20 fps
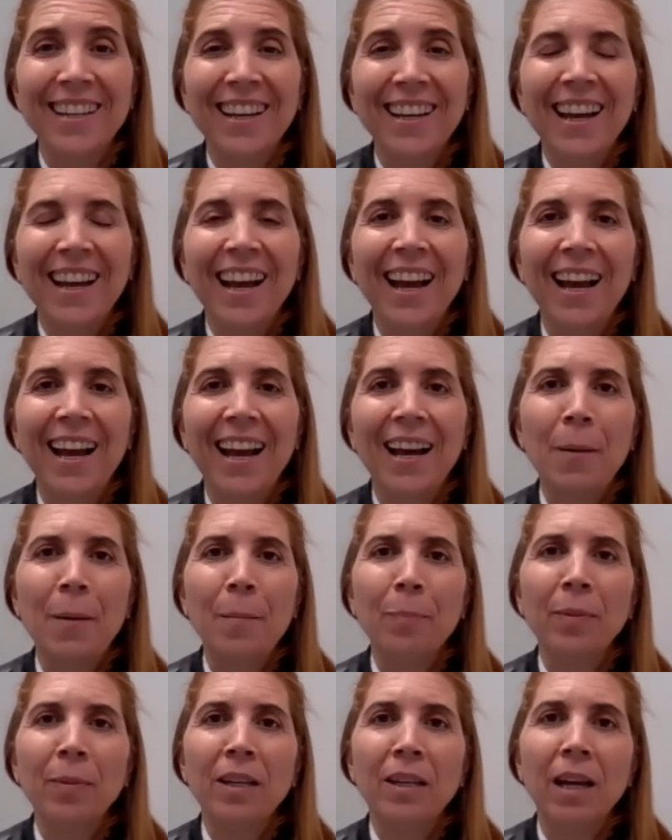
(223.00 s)

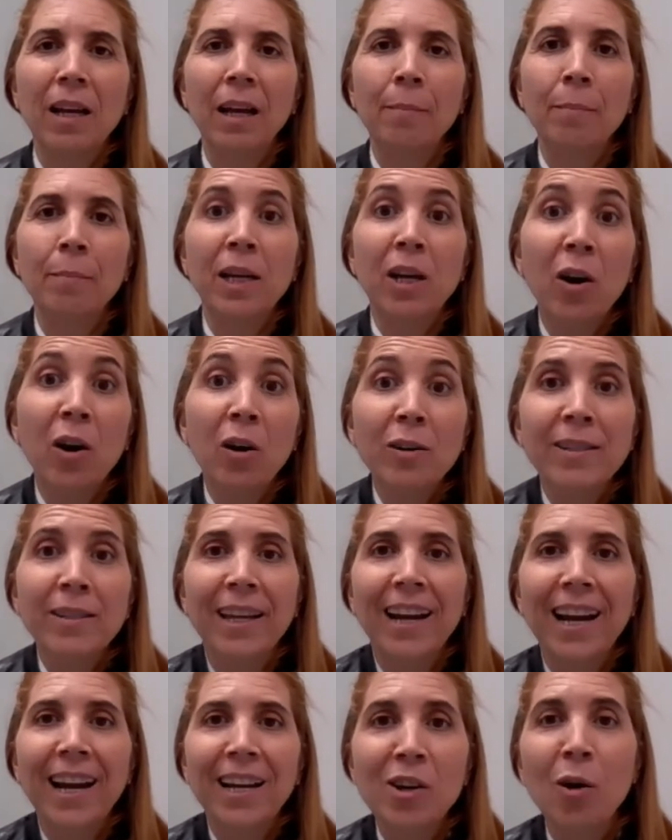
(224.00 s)
And because
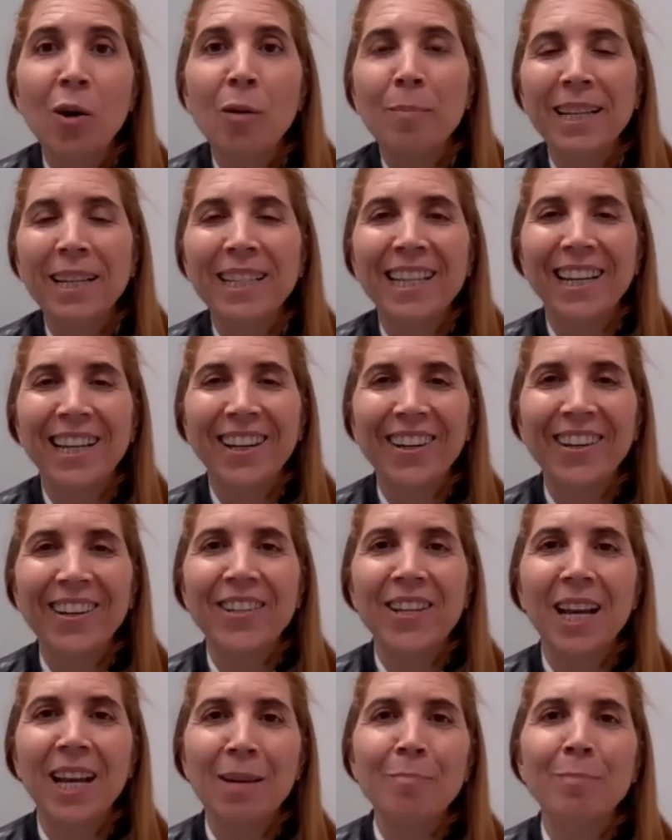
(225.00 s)
there are no big
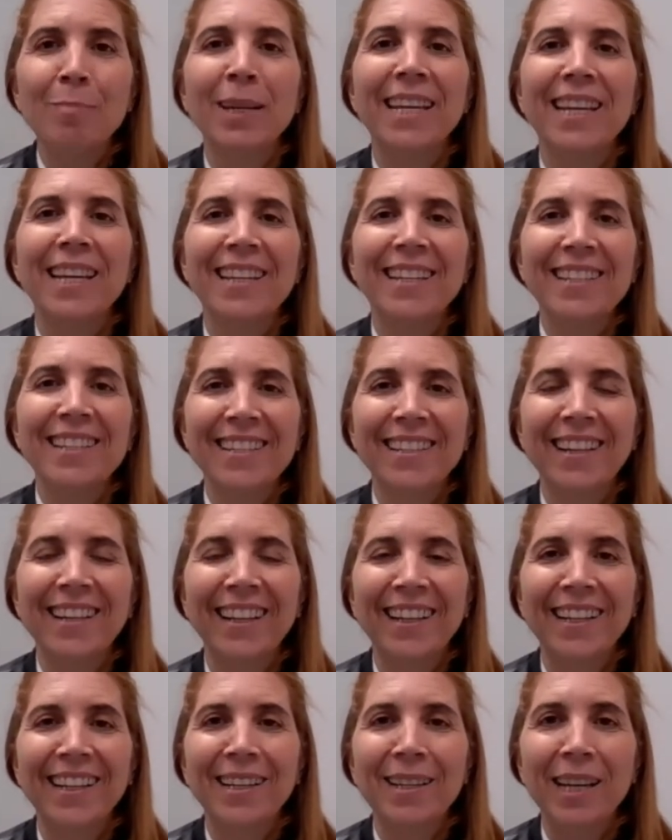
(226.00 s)
technology companies
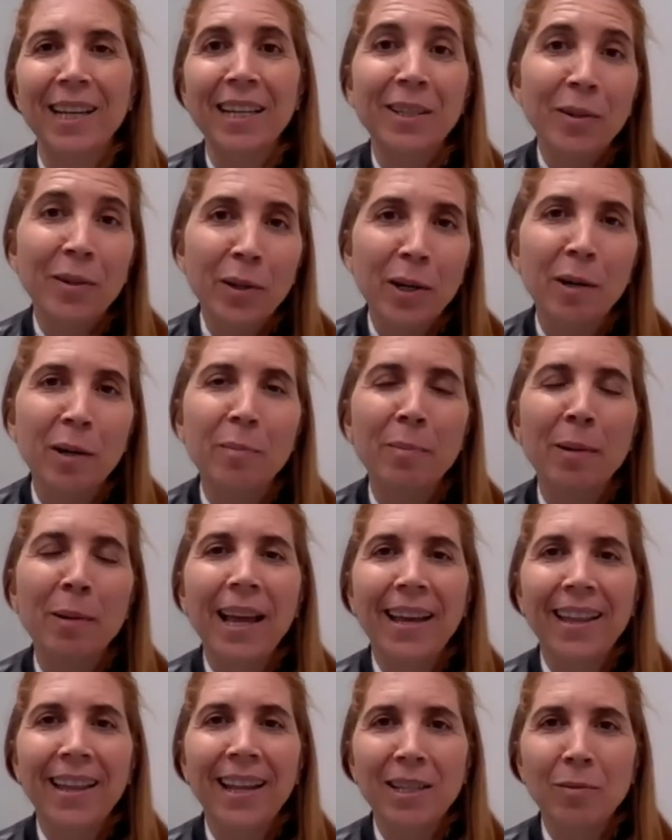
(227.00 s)
in Europe,
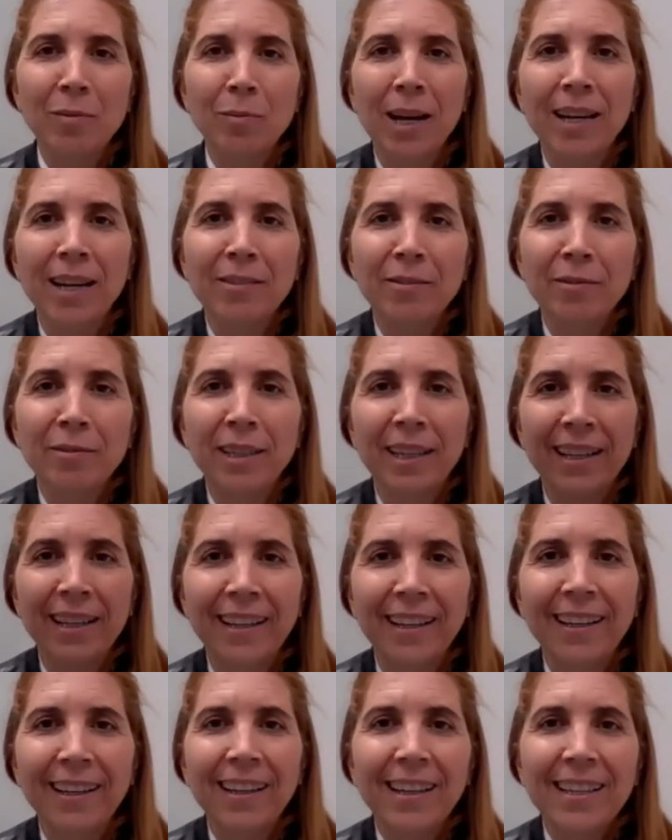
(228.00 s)
that's one of
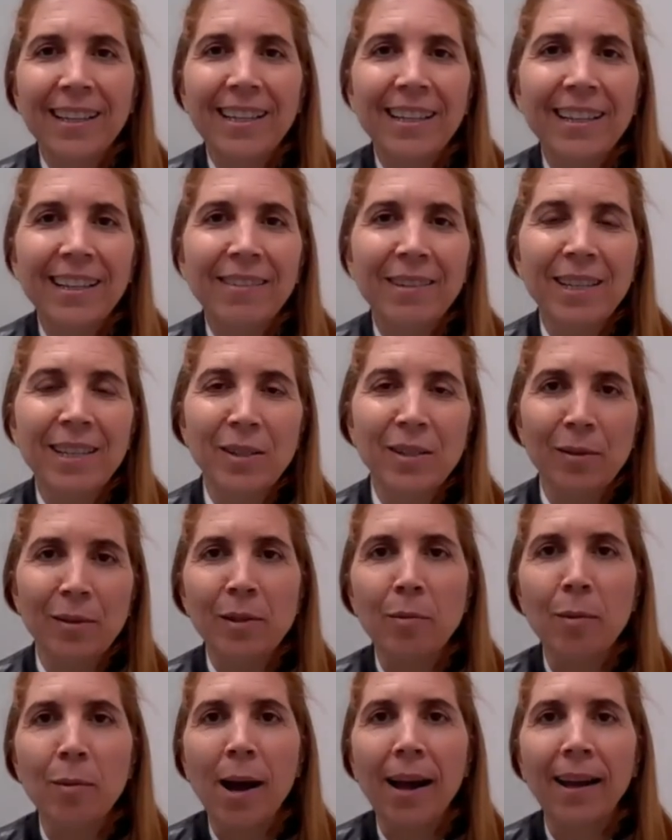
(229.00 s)
the key
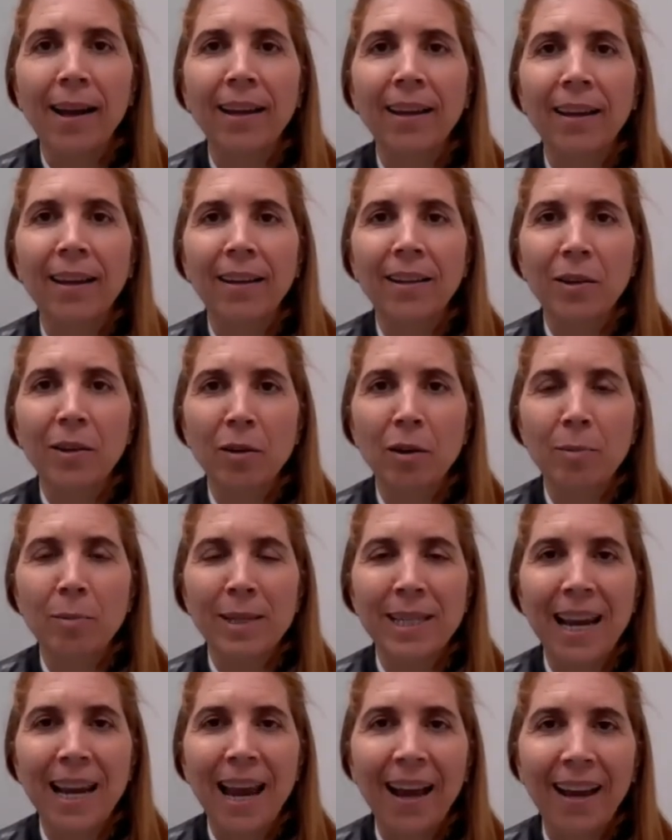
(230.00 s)
reasons why Europe
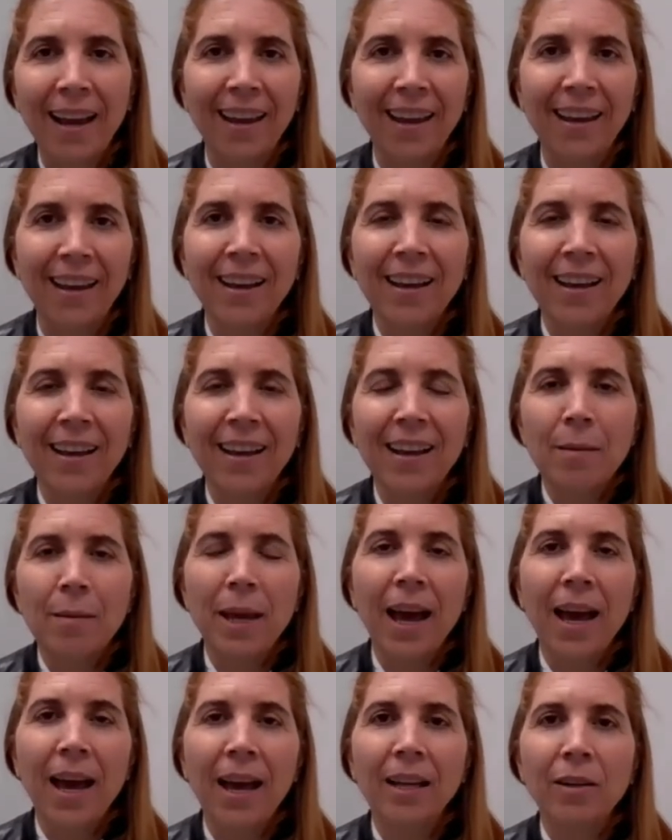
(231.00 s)
is lagging
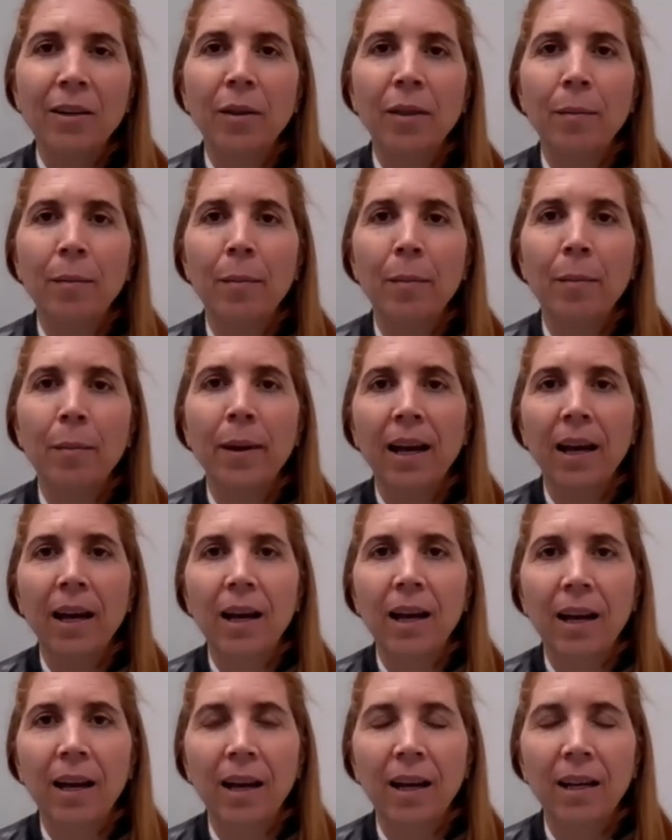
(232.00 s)
behind North America
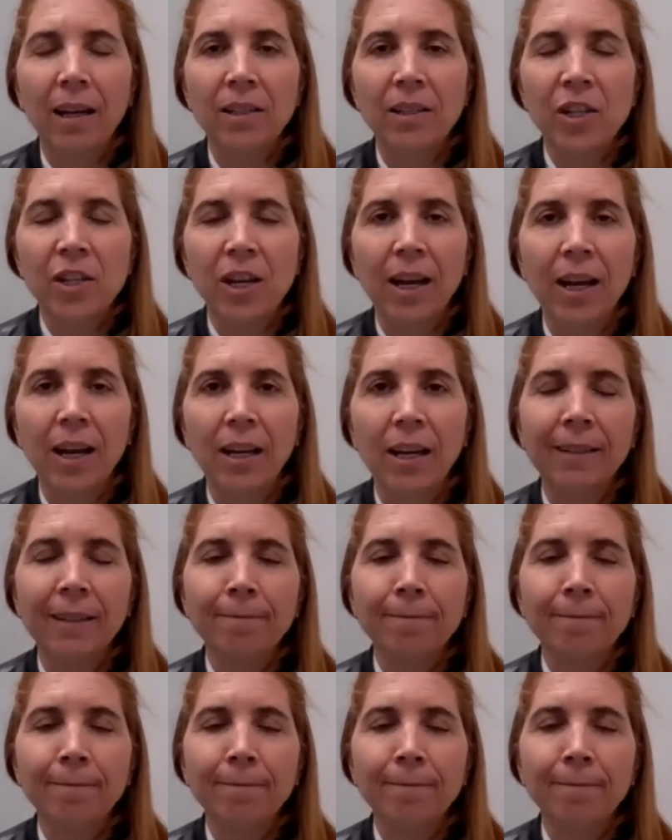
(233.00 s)
and China.